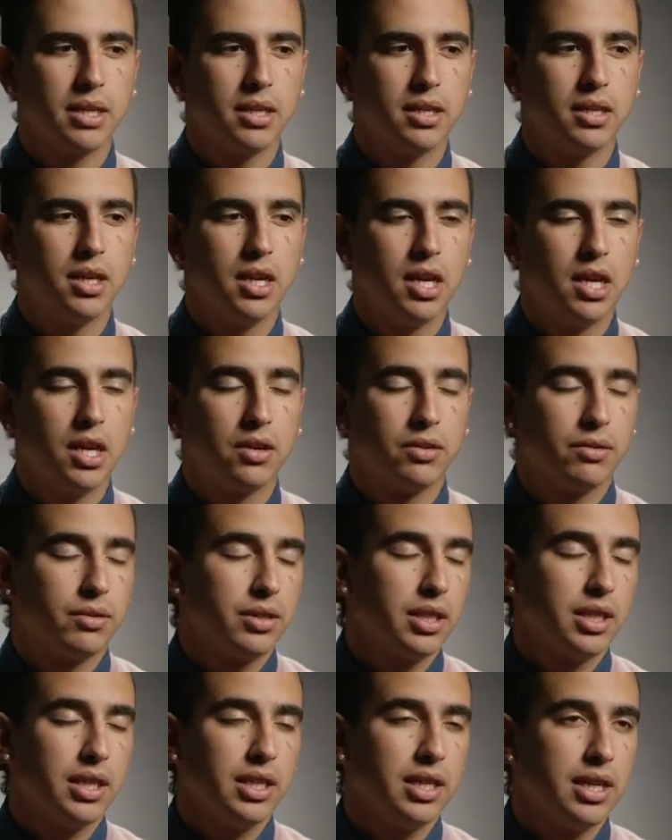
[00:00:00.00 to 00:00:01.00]
Me
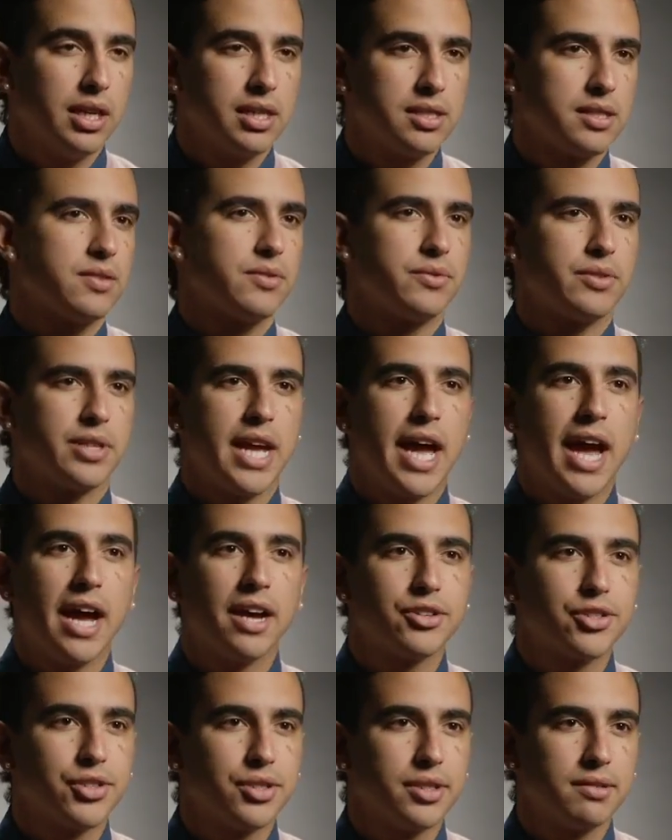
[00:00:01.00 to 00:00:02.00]
really as a
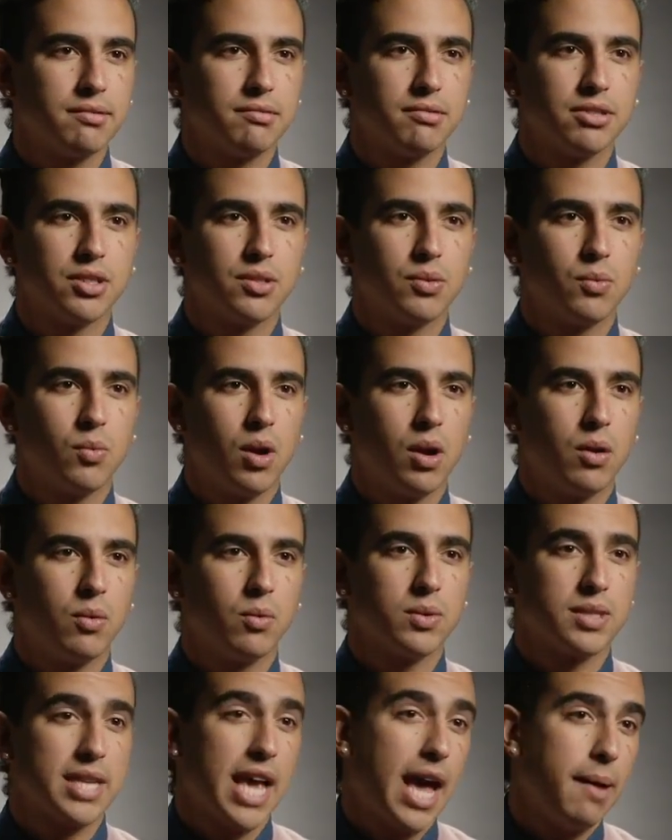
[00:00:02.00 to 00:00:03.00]
reaction to
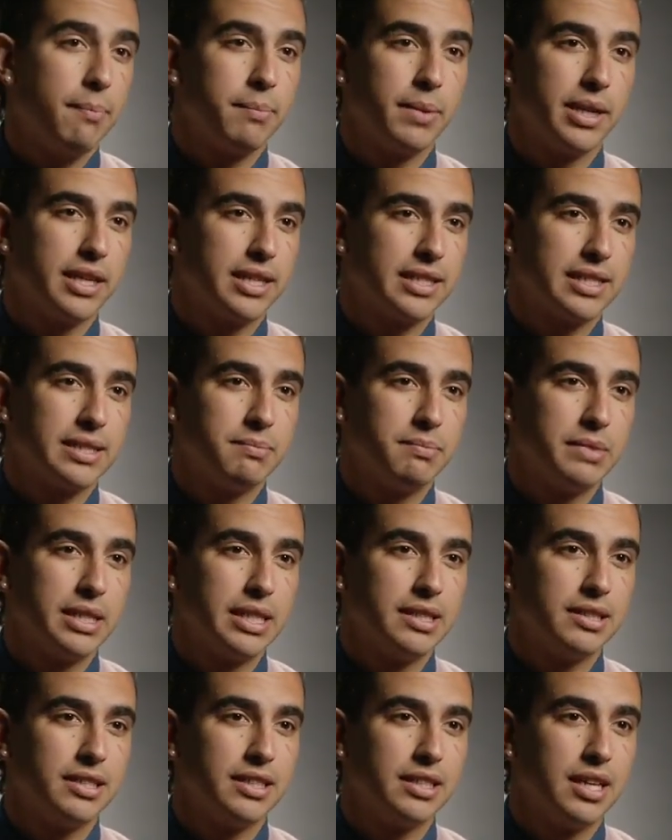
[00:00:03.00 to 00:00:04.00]
what was happening to
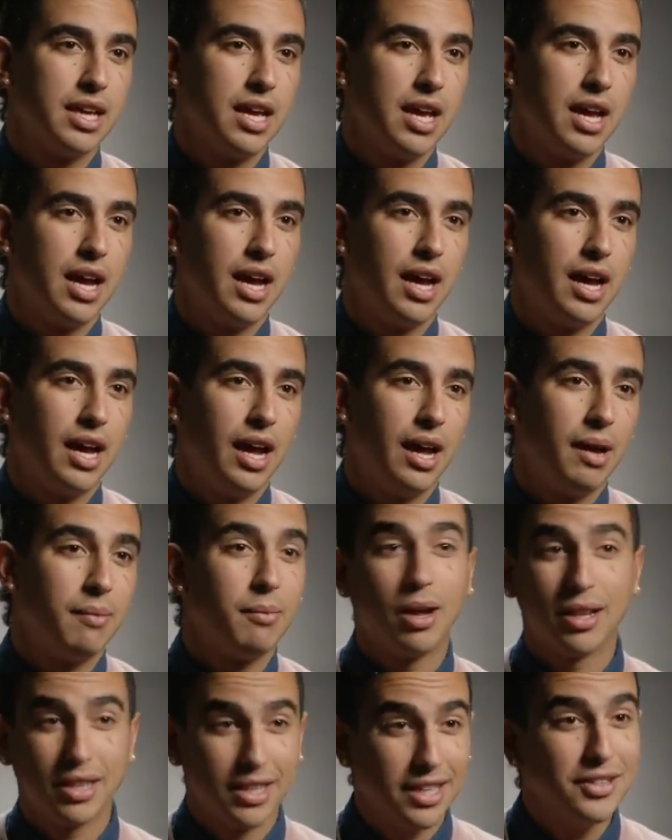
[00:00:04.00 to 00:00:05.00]
me
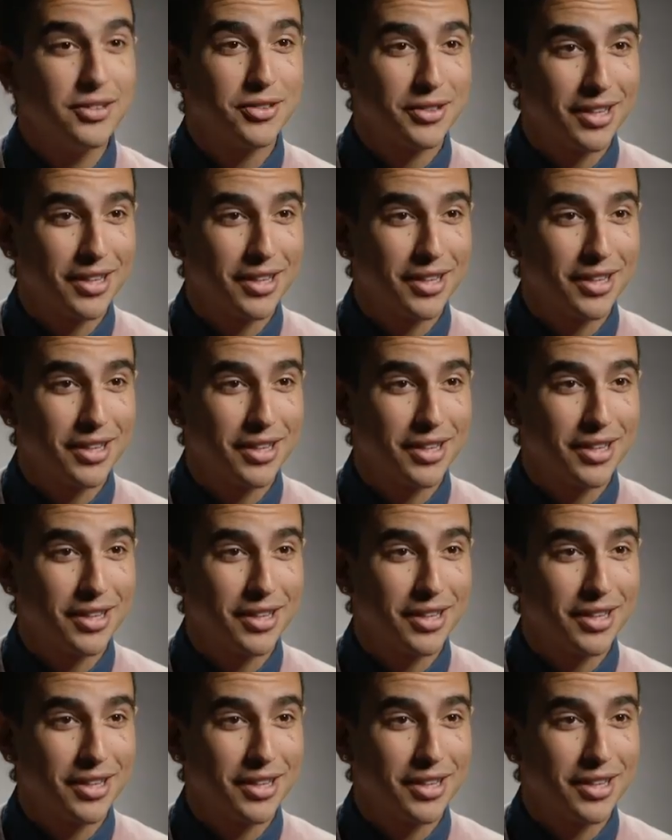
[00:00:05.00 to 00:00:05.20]
on the